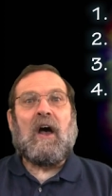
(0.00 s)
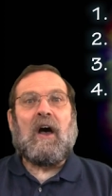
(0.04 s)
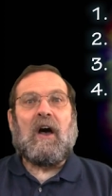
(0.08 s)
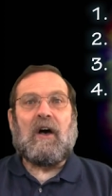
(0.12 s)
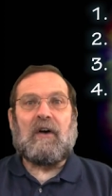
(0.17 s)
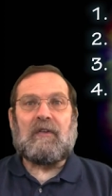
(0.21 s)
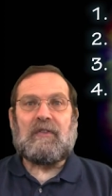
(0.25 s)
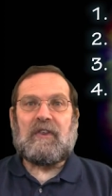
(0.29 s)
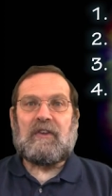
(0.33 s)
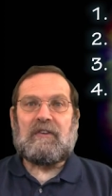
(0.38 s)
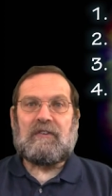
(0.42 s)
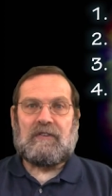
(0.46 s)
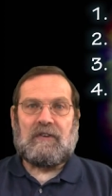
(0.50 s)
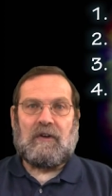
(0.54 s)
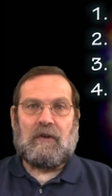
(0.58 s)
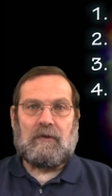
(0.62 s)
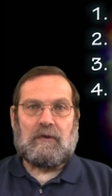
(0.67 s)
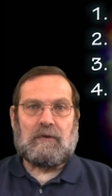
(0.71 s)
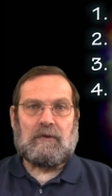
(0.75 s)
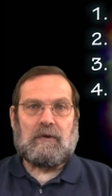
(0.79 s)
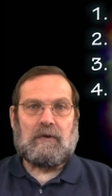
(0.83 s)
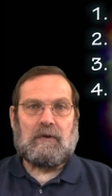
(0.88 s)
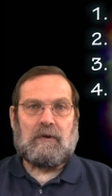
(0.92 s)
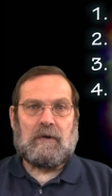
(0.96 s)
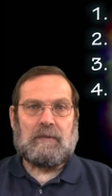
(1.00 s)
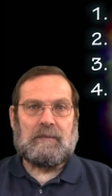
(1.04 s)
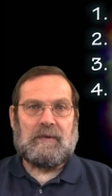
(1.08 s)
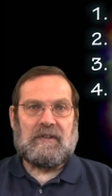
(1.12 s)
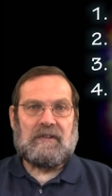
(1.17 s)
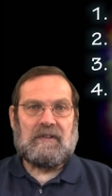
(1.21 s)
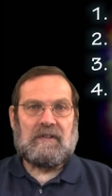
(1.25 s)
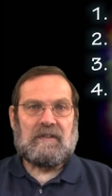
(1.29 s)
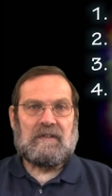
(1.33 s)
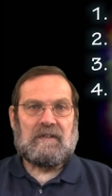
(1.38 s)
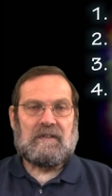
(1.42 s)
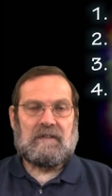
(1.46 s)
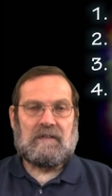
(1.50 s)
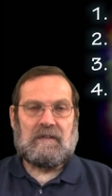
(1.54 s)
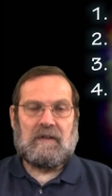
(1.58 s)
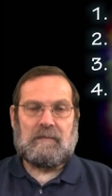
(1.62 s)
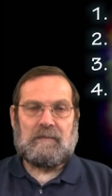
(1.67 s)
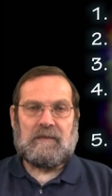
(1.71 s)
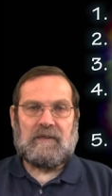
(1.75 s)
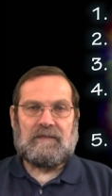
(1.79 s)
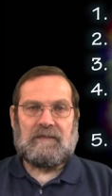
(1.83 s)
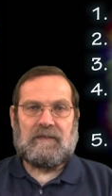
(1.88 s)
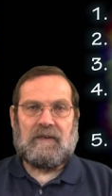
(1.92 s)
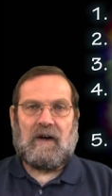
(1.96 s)
of the solar orbit.
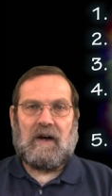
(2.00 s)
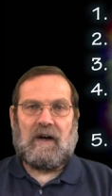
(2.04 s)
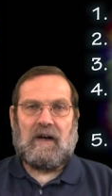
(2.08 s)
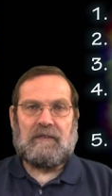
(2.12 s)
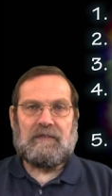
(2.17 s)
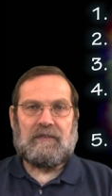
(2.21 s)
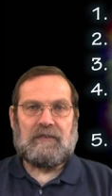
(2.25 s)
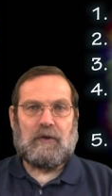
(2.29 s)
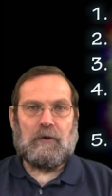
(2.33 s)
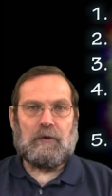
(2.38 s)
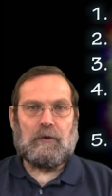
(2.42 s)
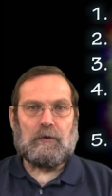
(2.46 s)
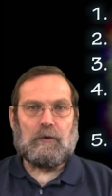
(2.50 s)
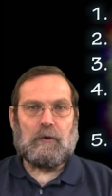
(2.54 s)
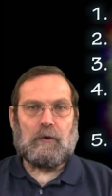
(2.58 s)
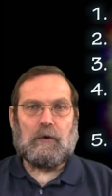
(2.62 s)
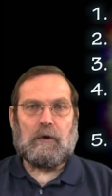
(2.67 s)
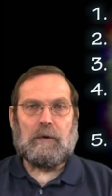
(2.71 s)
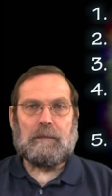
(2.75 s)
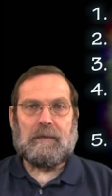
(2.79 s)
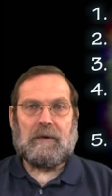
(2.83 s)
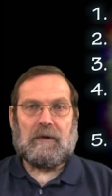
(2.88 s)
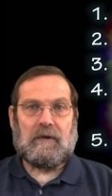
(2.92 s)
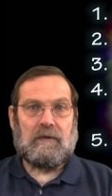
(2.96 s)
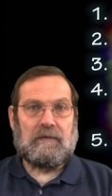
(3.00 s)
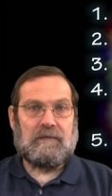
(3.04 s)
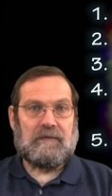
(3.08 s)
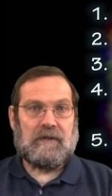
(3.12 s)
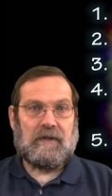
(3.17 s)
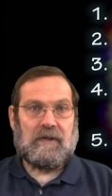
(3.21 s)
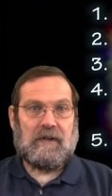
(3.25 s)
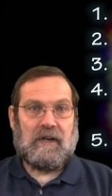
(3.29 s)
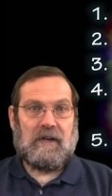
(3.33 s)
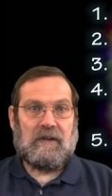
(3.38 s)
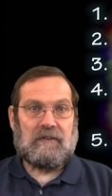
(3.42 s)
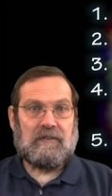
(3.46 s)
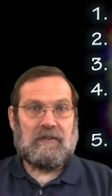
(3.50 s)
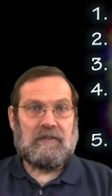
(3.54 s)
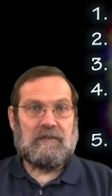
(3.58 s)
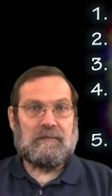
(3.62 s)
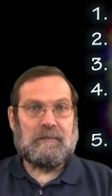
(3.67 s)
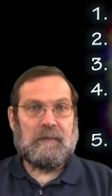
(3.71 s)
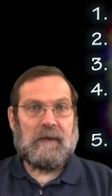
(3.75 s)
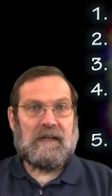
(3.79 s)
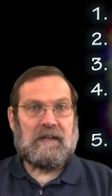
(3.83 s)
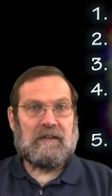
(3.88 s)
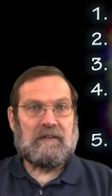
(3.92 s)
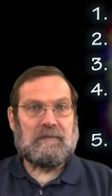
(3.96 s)
Number 5, solar orbital variations
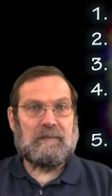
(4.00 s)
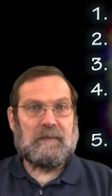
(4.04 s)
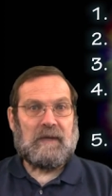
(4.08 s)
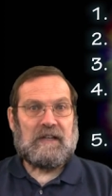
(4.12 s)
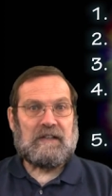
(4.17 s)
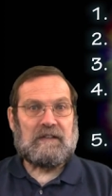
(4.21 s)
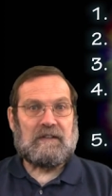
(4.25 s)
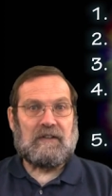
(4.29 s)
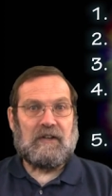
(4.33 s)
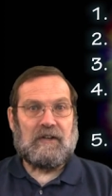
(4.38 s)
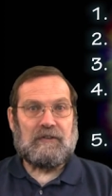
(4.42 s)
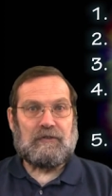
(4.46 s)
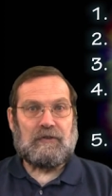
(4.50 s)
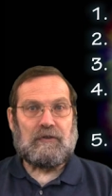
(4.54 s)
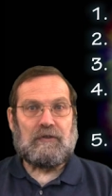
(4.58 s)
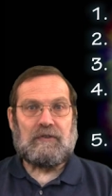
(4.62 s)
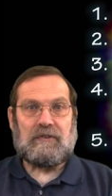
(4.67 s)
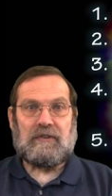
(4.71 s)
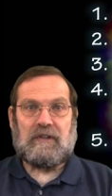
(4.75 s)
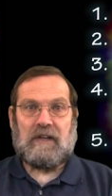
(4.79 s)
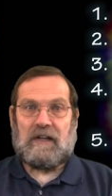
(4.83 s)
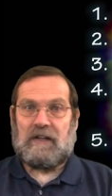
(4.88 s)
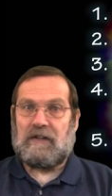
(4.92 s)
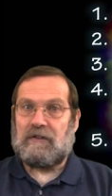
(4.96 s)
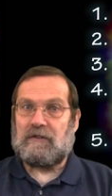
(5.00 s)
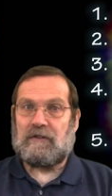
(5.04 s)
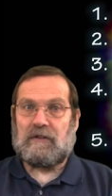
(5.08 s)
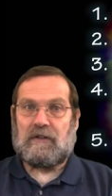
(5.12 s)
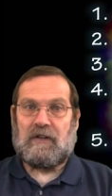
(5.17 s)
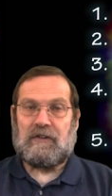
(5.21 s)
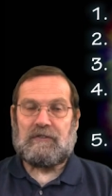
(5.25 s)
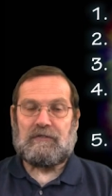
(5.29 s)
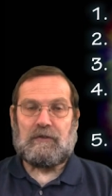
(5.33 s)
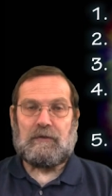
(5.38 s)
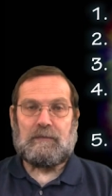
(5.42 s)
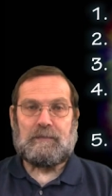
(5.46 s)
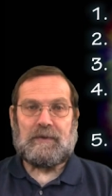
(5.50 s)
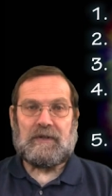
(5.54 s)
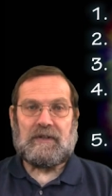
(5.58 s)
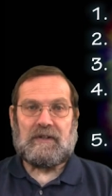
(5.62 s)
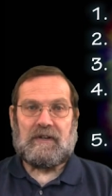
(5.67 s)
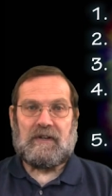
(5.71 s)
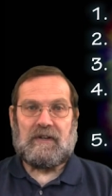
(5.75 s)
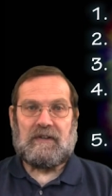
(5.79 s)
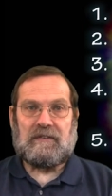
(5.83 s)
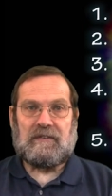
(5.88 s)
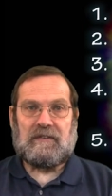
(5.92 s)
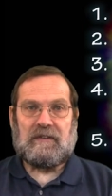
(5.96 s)
may explain glacial and interglacial
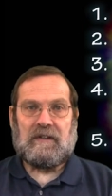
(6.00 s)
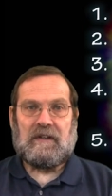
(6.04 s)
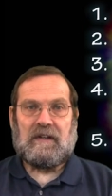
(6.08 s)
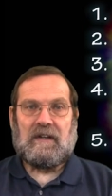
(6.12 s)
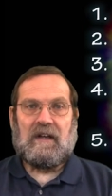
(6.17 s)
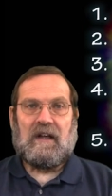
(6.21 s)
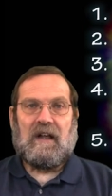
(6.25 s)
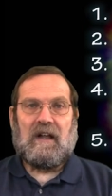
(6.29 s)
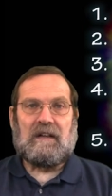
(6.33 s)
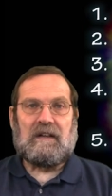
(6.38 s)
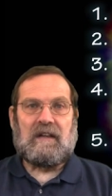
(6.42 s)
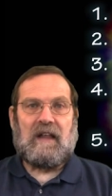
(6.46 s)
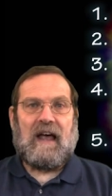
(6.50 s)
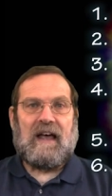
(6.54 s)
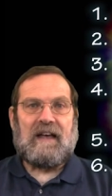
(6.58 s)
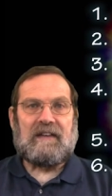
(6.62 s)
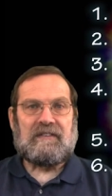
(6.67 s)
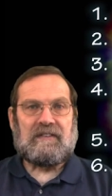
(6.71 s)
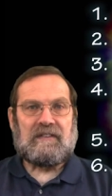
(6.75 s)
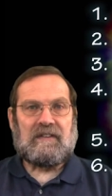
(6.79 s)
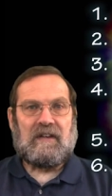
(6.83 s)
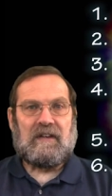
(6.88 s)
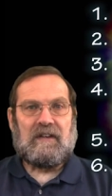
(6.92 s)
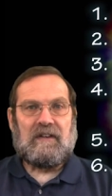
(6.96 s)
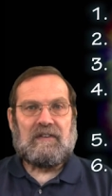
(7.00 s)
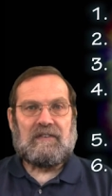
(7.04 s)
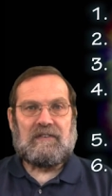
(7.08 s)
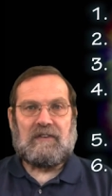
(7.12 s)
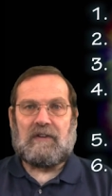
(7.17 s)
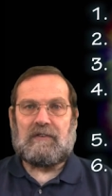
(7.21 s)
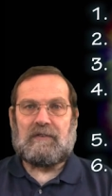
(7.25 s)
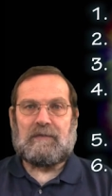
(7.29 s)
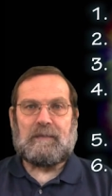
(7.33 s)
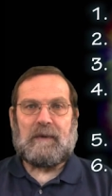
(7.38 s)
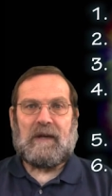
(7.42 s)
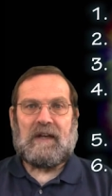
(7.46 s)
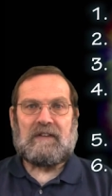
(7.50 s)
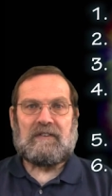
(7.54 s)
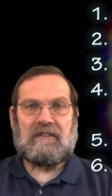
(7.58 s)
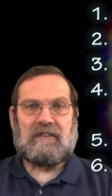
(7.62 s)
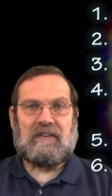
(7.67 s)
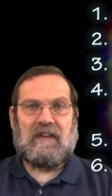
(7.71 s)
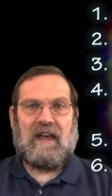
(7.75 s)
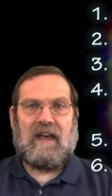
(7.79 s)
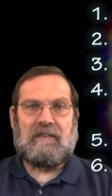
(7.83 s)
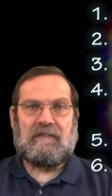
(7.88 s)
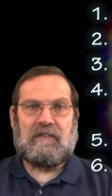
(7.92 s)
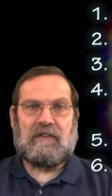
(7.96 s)
periods. Last, sunspots
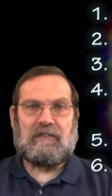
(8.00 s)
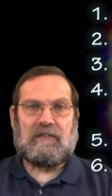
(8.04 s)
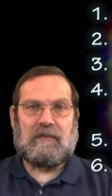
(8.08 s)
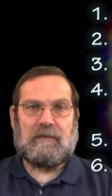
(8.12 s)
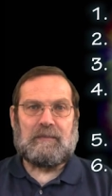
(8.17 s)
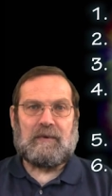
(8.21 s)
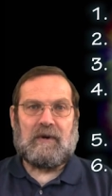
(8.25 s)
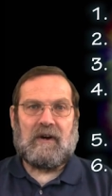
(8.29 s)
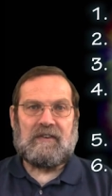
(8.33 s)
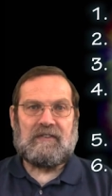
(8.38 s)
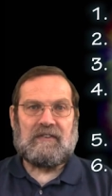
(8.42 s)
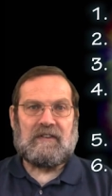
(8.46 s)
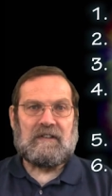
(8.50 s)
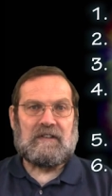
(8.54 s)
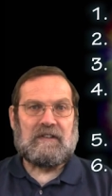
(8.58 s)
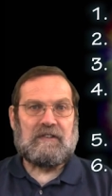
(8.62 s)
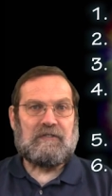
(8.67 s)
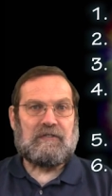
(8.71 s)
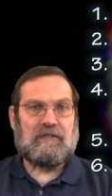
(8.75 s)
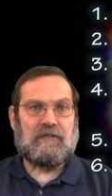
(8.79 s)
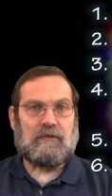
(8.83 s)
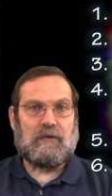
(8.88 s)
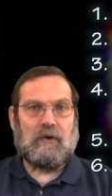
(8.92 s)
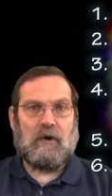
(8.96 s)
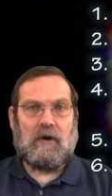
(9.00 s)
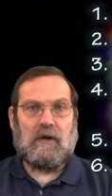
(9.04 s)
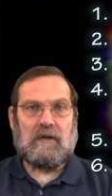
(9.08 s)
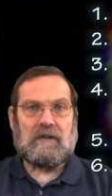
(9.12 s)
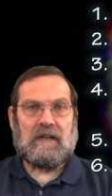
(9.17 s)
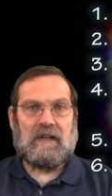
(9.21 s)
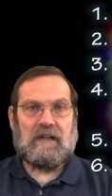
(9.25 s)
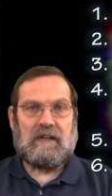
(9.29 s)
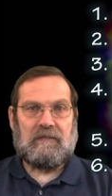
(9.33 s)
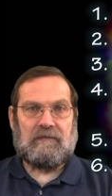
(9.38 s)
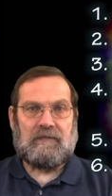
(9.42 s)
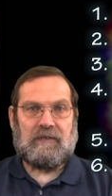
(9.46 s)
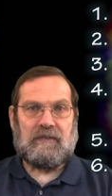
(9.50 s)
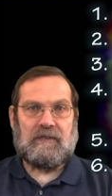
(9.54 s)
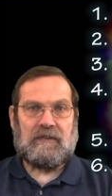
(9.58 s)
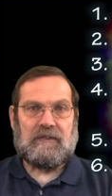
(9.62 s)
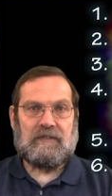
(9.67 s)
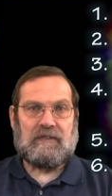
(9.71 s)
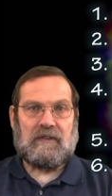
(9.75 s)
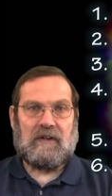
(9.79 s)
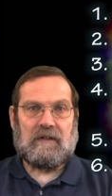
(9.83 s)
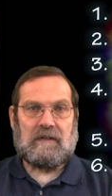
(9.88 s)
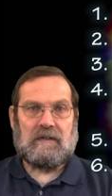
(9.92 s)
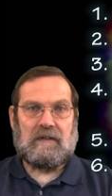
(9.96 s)
have a surprisingly strong
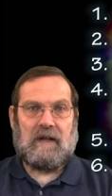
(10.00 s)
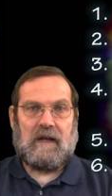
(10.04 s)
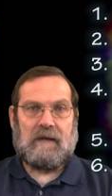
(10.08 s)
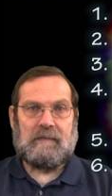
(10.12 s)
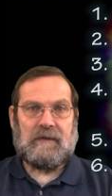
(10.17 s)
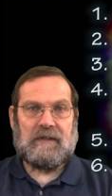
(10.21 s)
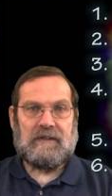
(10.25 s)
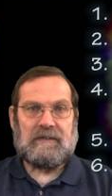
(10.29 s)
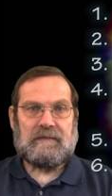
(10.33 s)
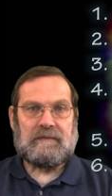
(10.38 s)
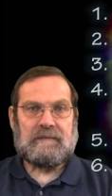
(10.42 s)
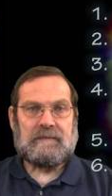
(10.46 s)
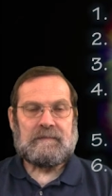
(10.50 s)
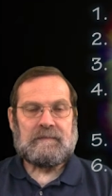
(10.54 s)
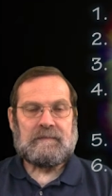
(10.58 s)
influence on climate.